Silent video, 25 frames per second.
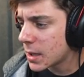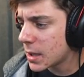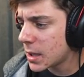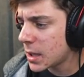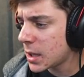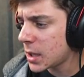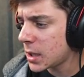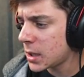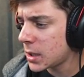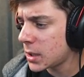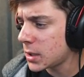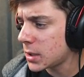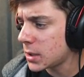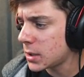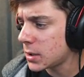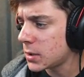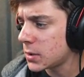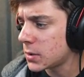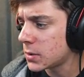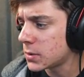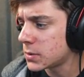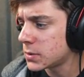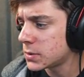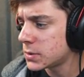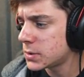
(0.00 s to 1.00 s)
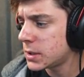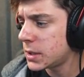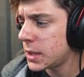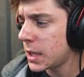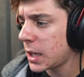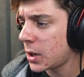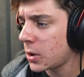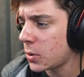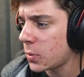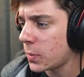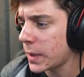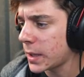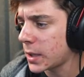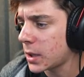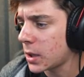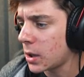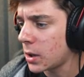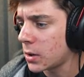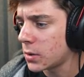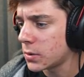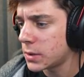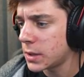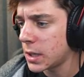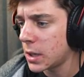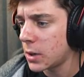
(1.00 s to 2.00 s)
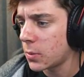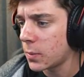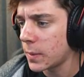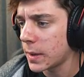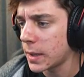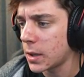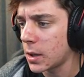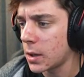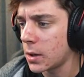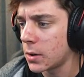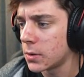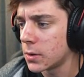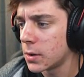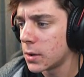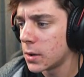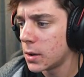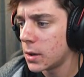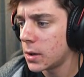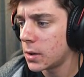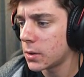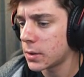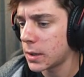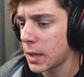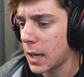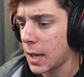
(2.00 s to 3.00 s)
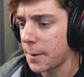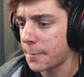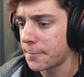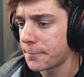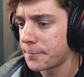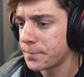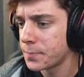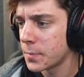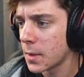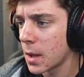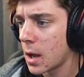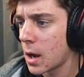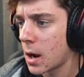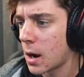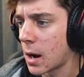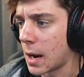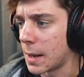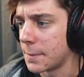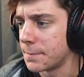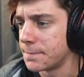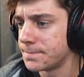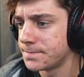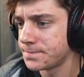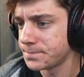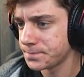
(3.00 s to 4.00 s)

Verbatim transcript: Ugh. There we go, there we go. Okay. Alright.